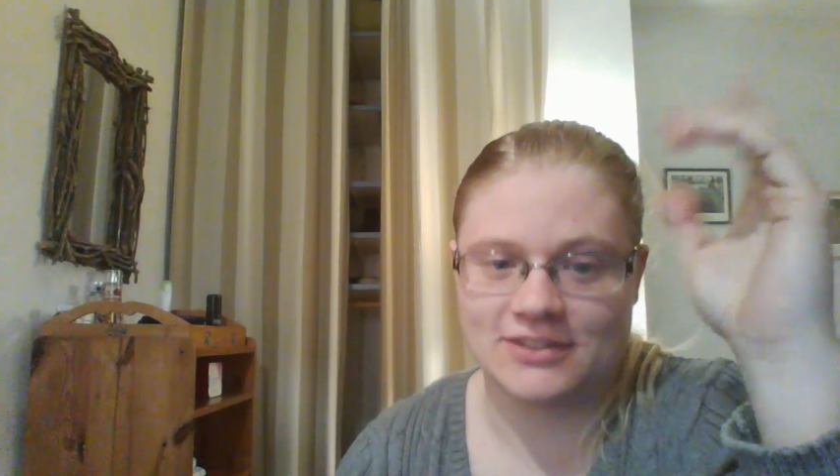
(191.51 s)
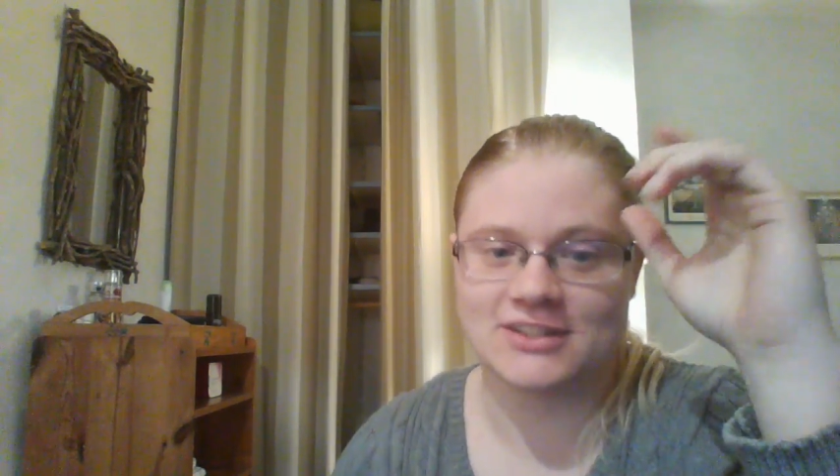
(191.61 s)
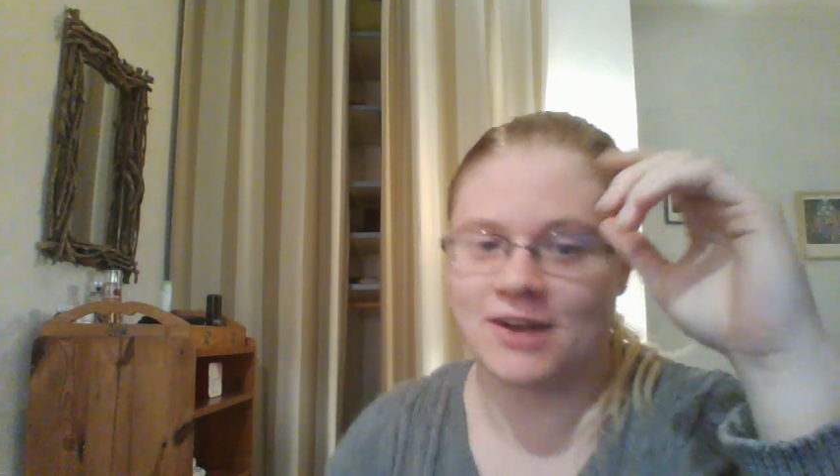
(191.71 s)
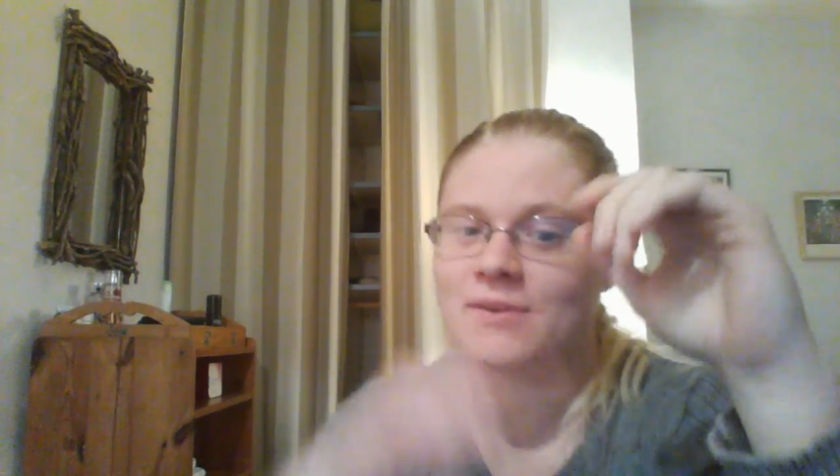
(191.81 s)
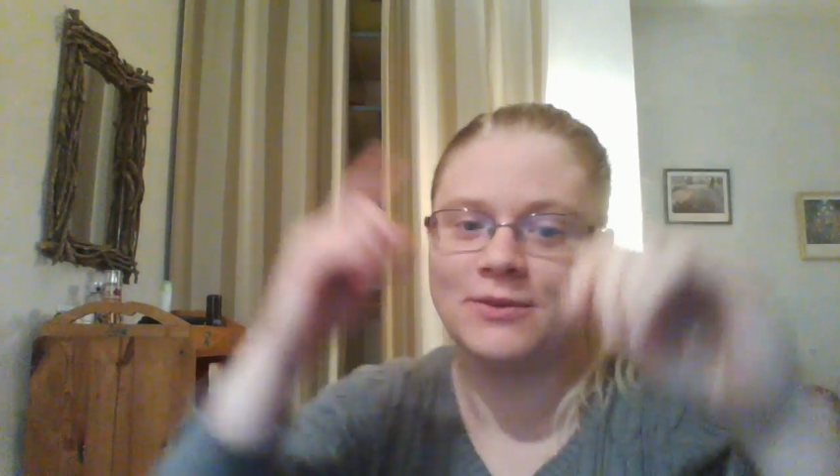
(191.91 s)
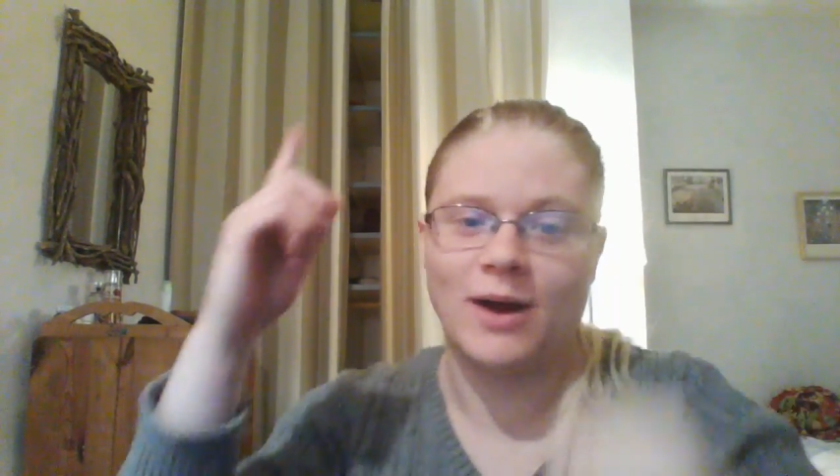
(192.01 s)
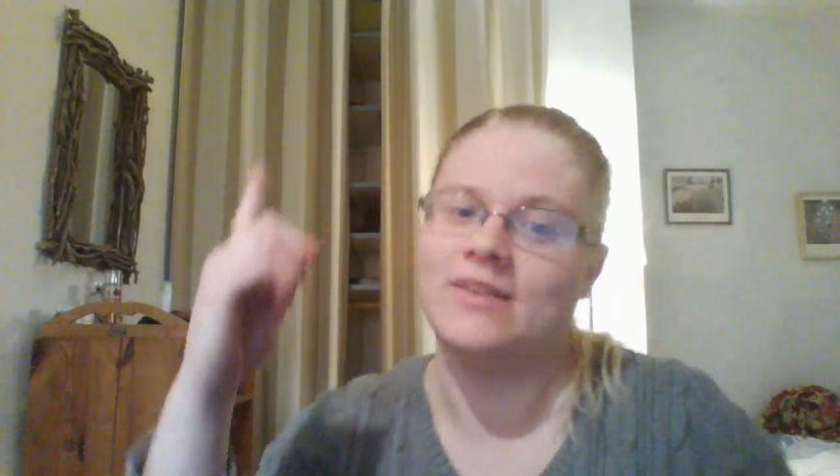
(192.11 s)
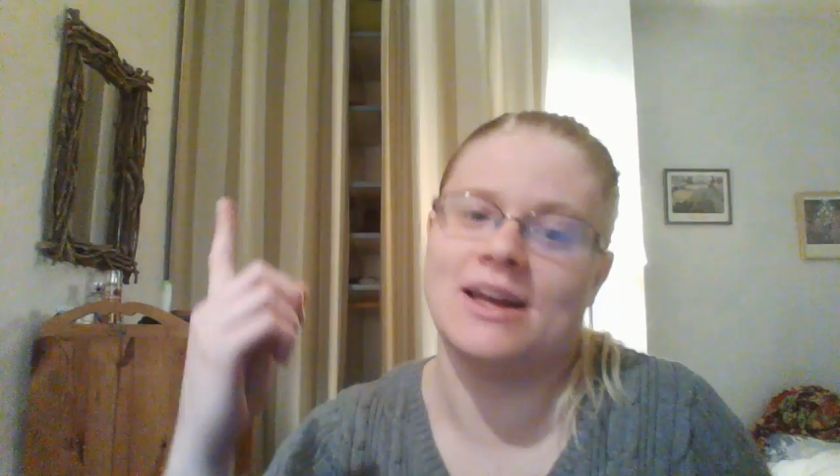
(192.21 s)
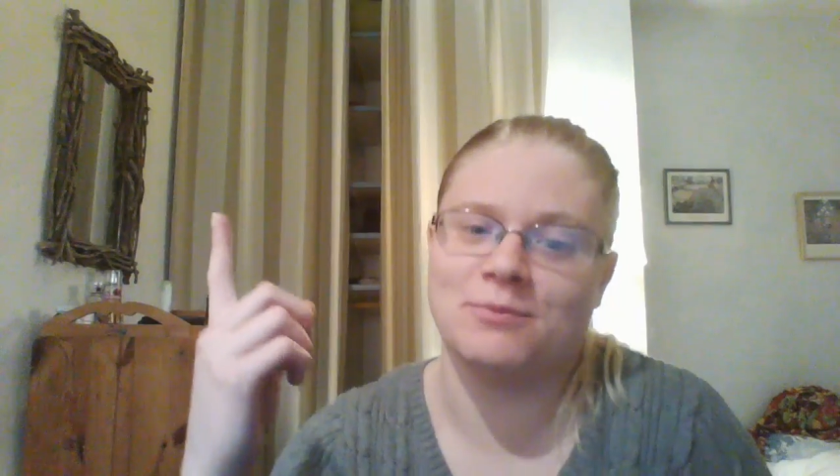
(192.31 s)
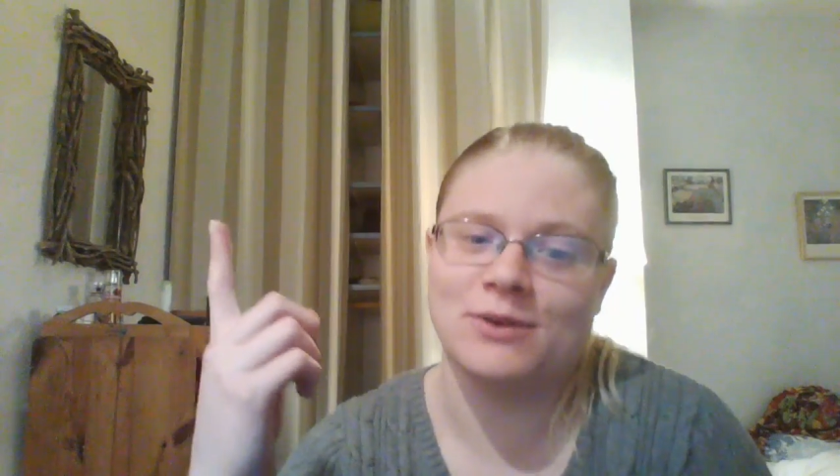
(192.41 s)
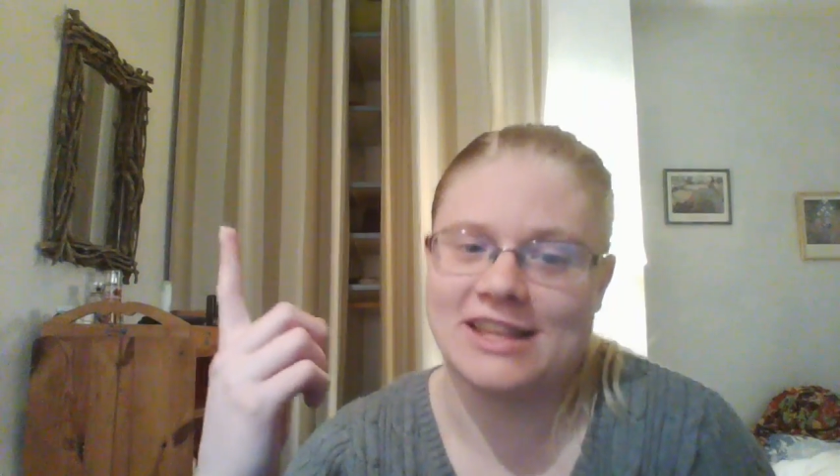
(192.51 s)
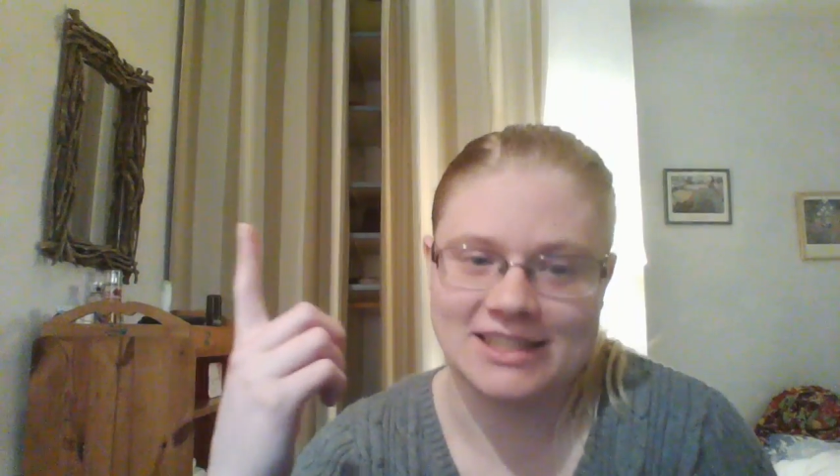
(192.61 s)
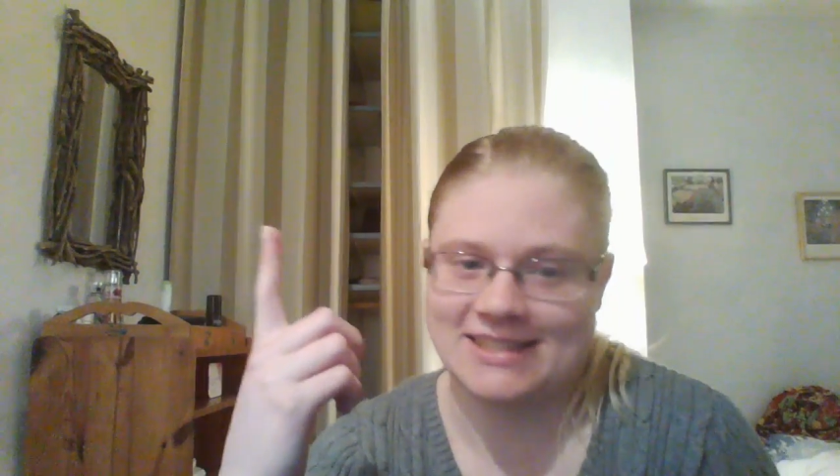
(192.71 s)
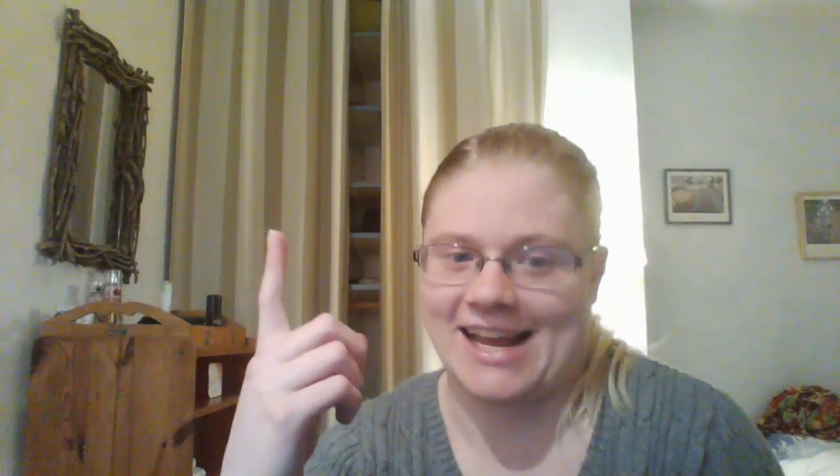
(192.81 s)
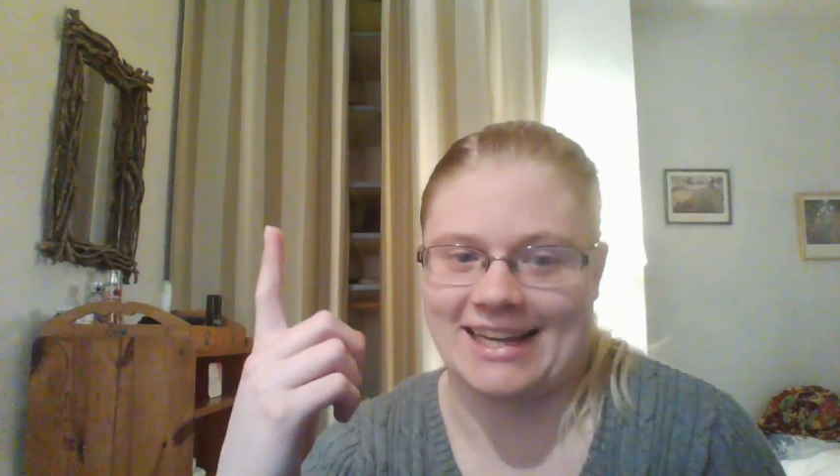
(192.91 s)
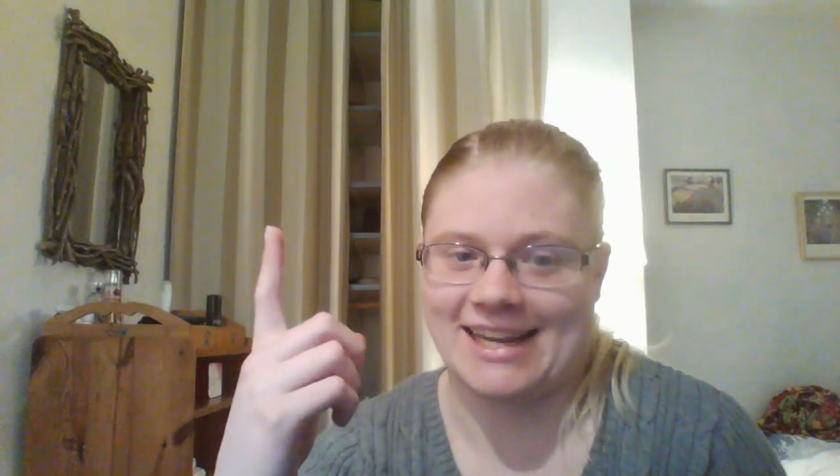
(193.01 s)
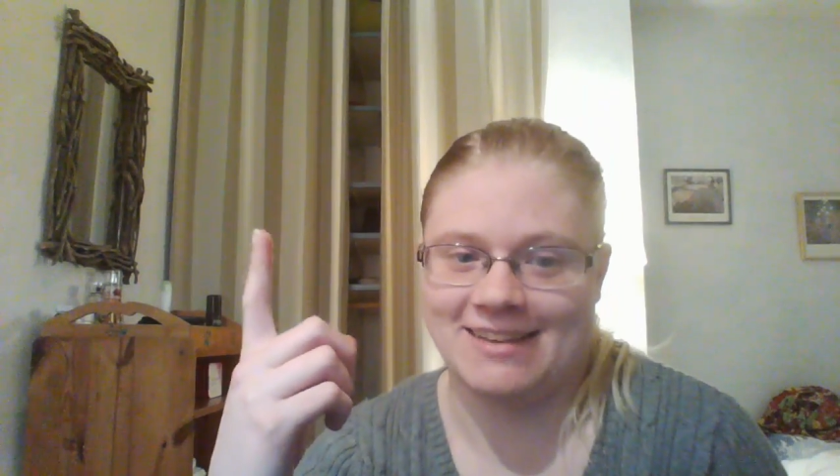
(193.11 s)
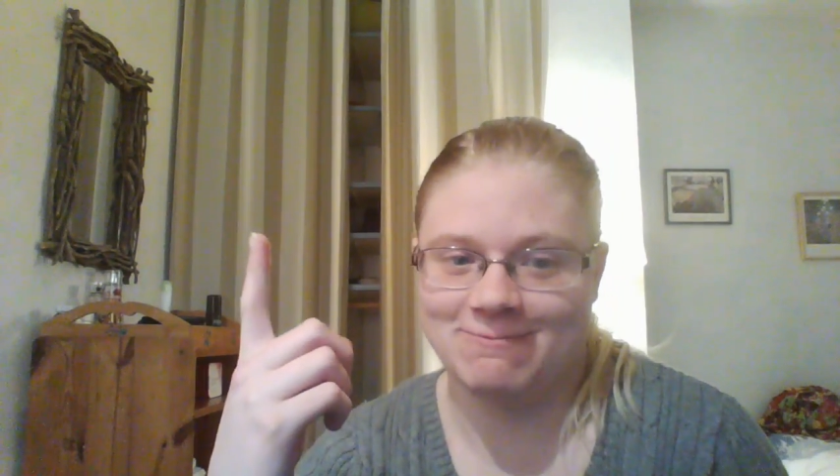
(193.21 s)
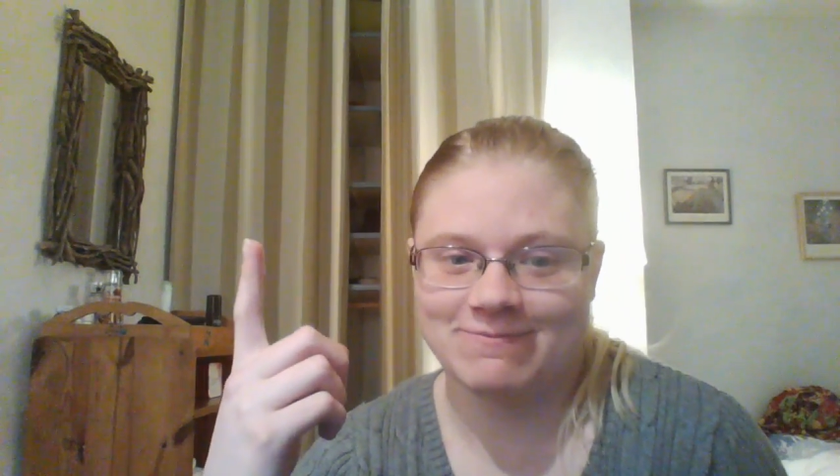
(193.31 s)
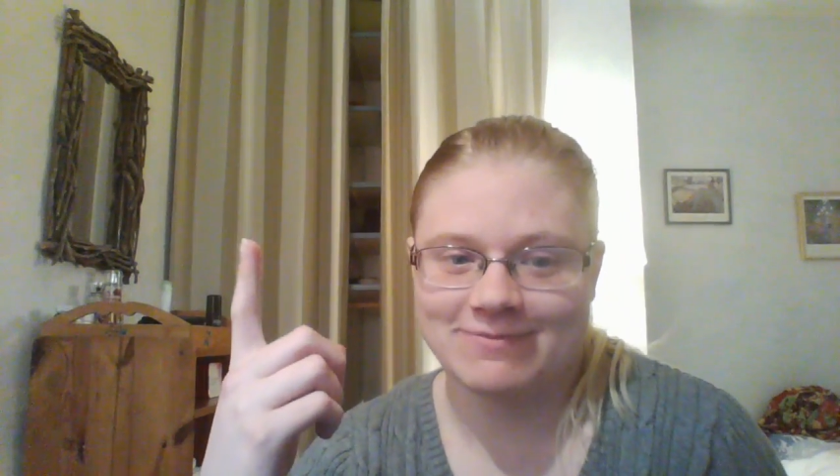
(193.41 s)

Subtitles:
Someone wound up with his jacket,